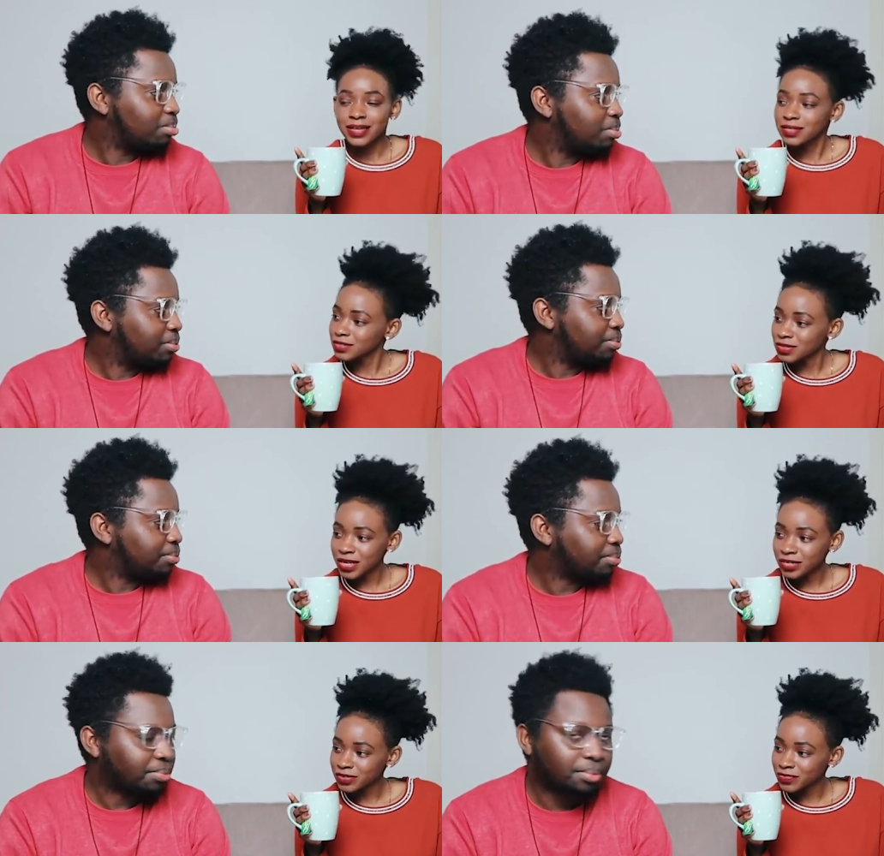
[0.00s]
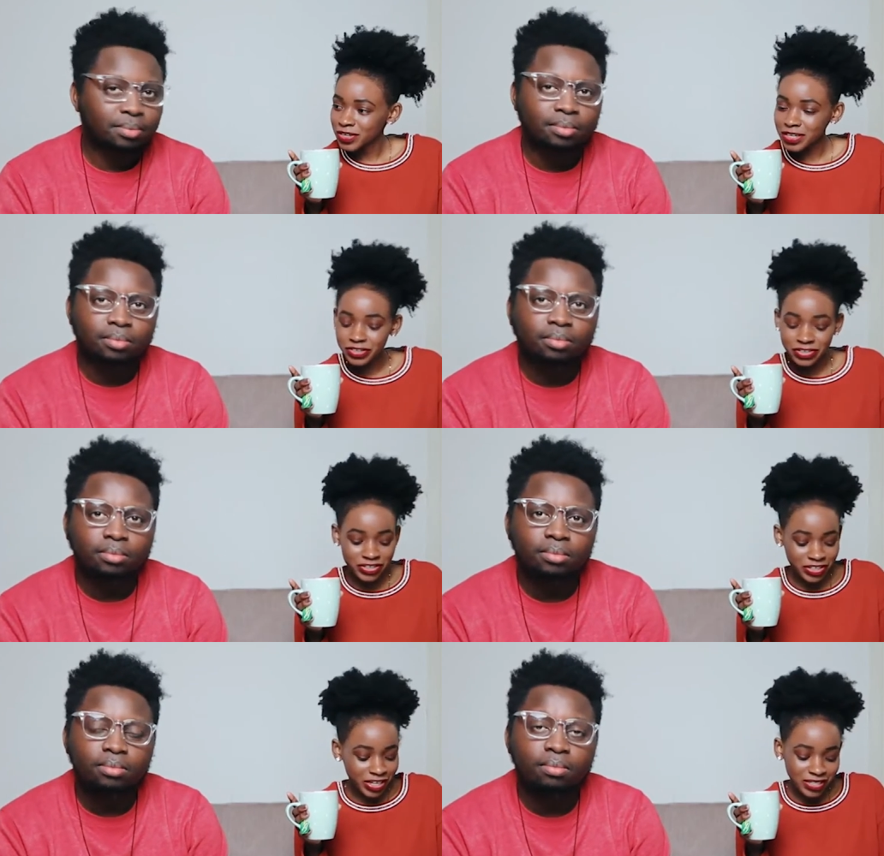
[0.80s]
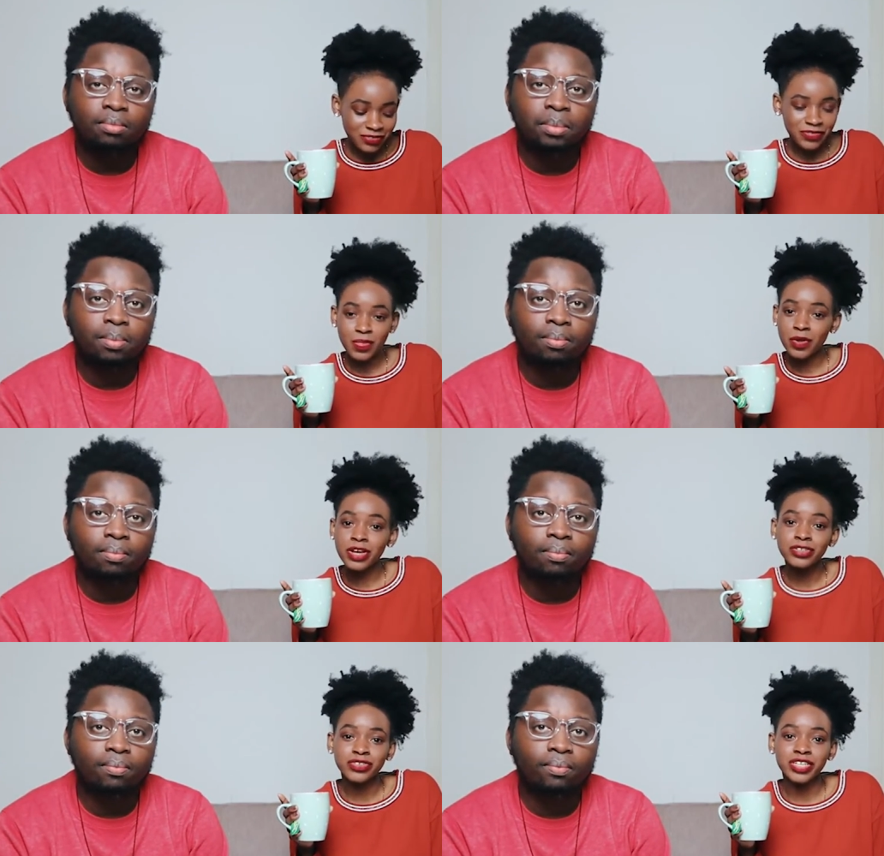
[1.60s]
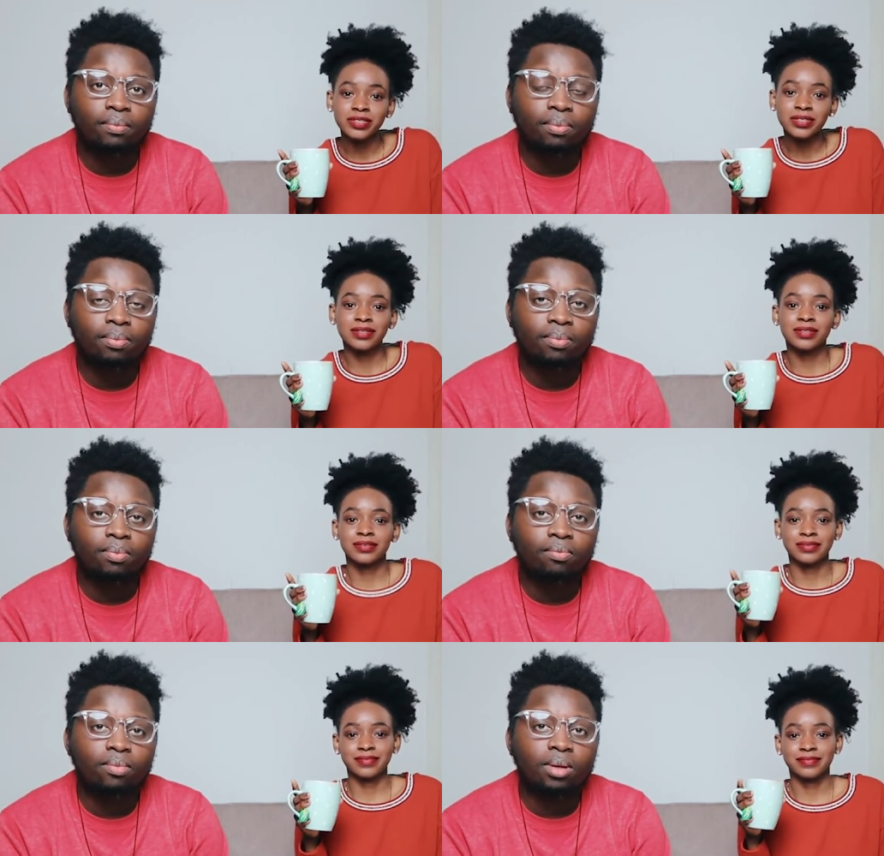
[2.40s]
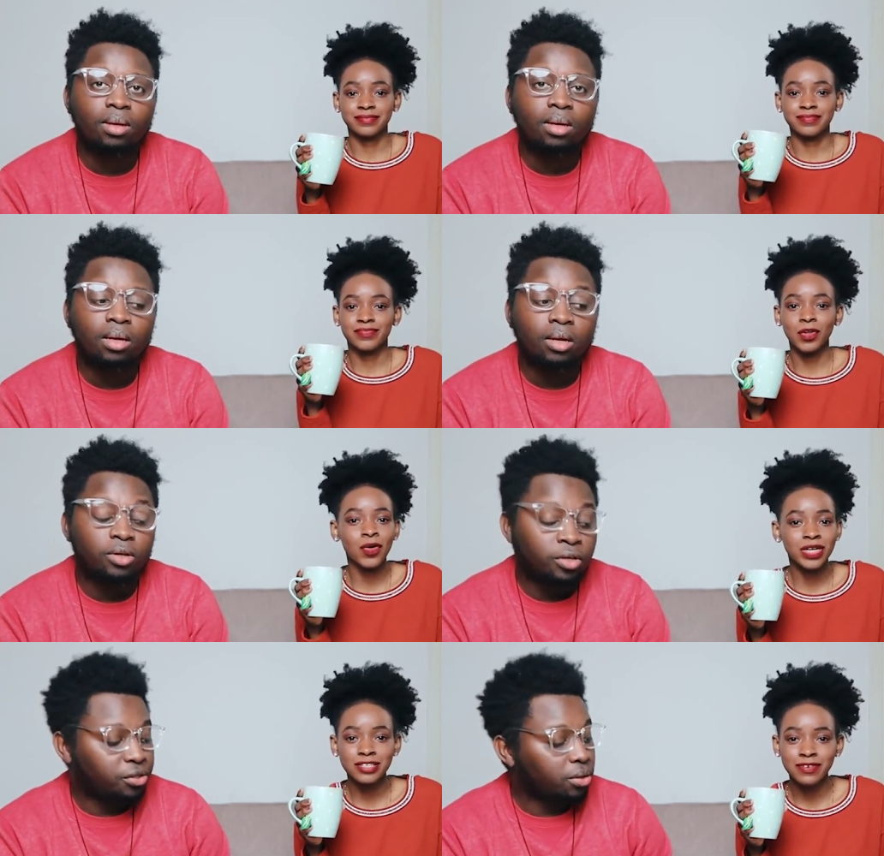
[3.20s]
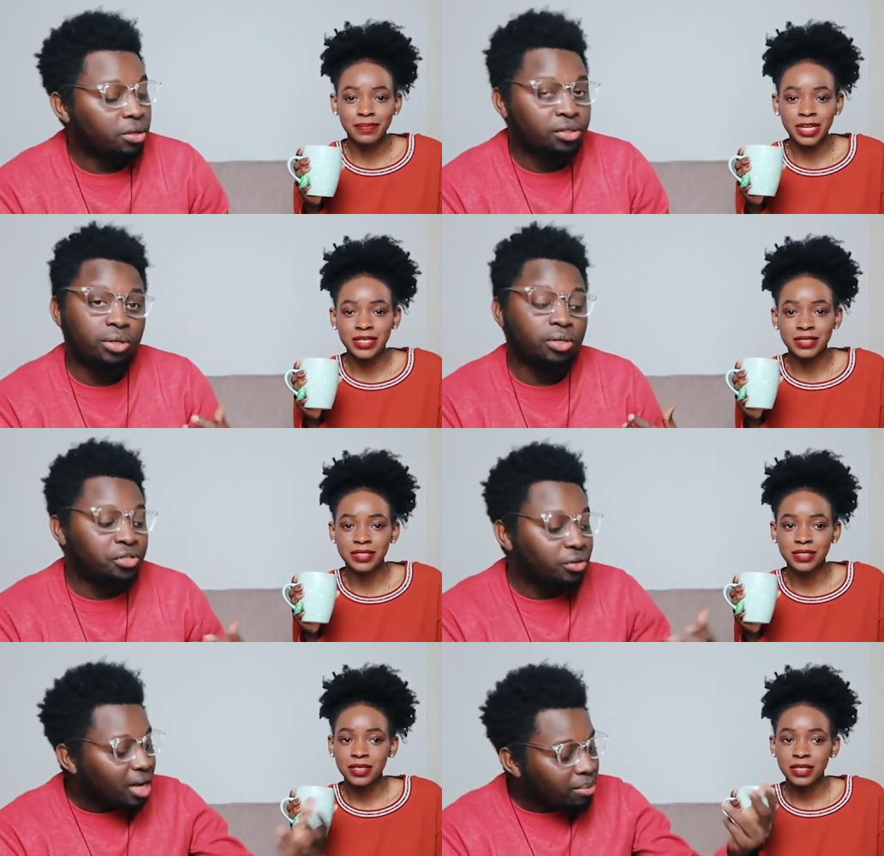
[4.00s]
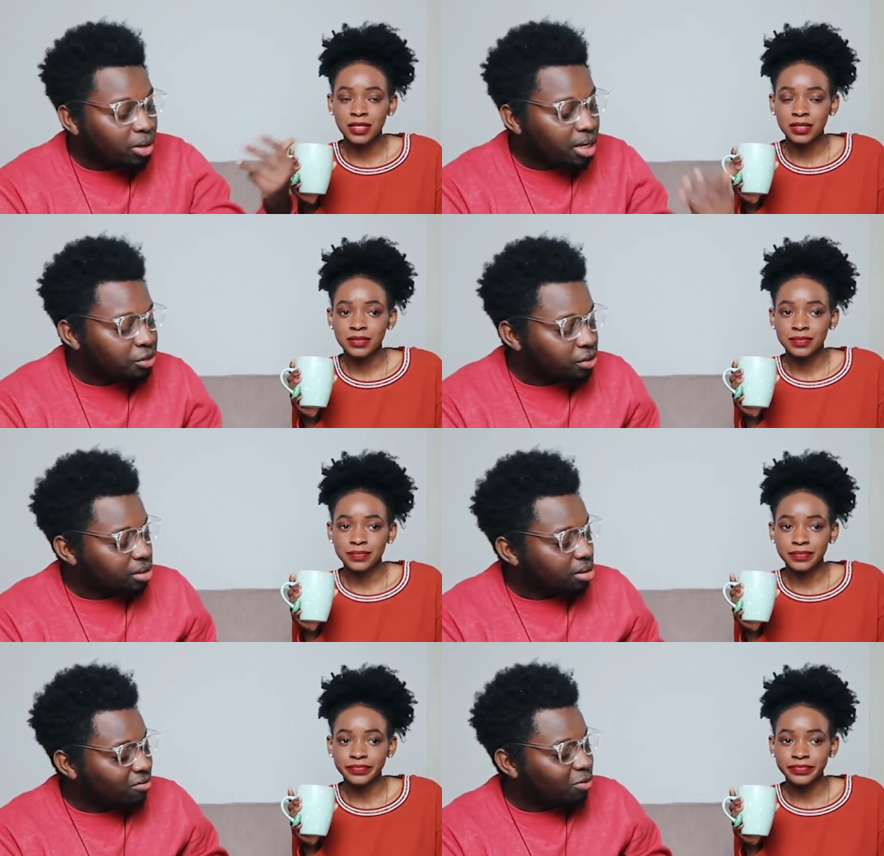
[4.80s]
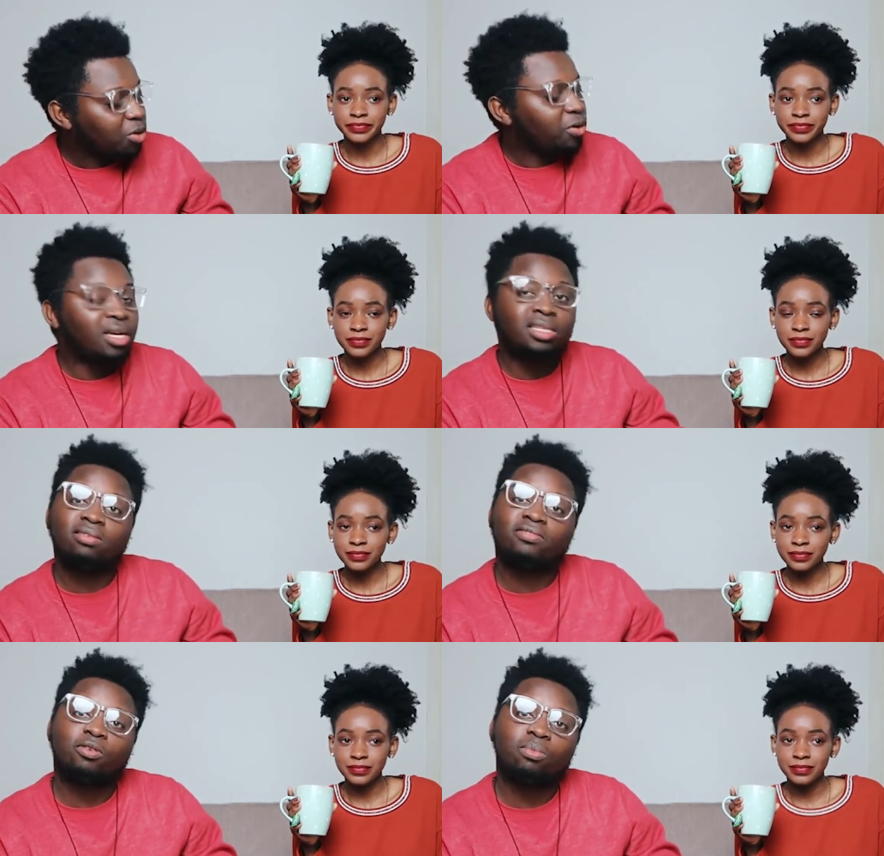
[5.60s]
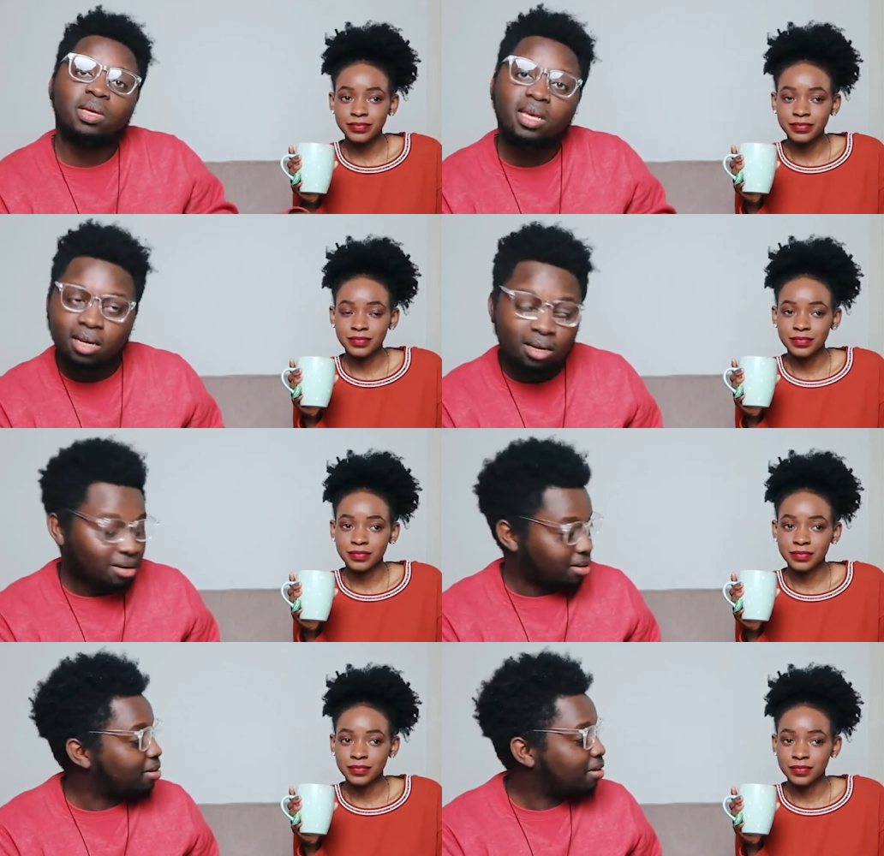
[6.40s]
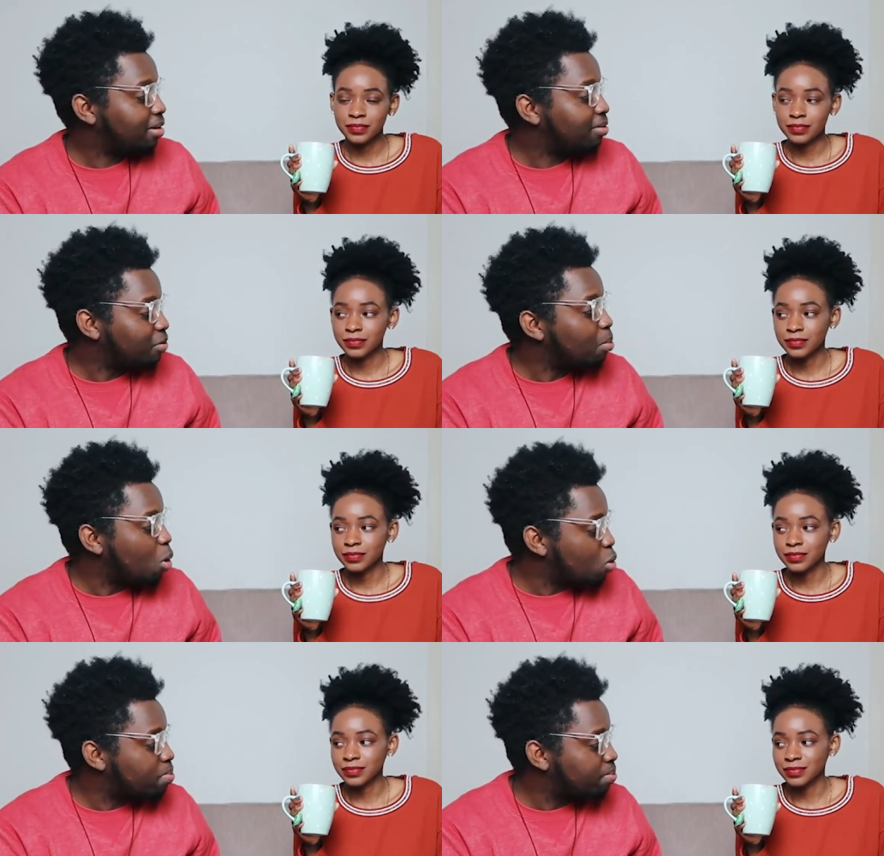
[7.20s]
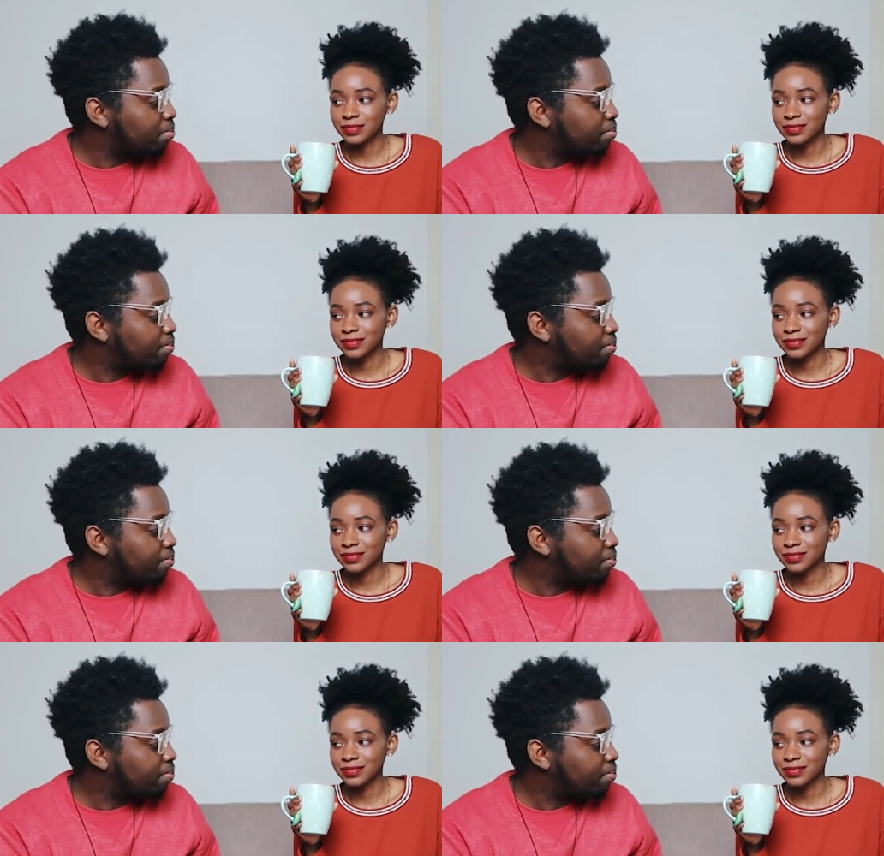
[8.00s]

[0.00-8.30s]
Speaker 1: I need to learn to finish eating from the restaurant. you should you should
Speaker 2: you should emulate yourself when you're eating from here, from home.